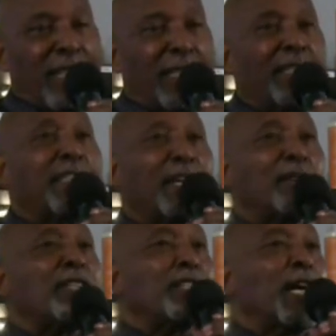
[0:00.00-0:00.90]
There's
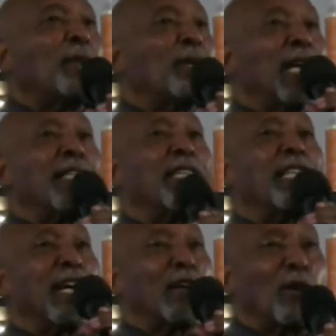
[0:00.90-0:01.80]
never a time when I did
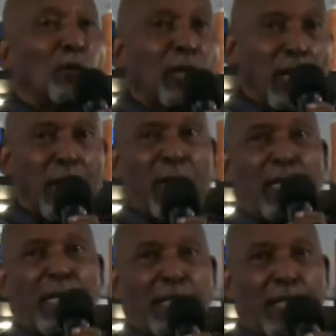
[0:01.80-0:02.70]
not own a gun
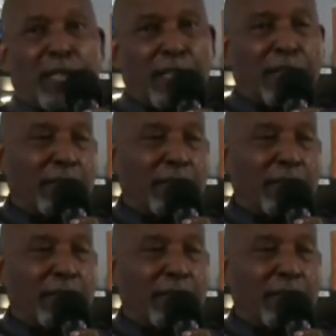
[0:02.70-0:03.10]
as an adult.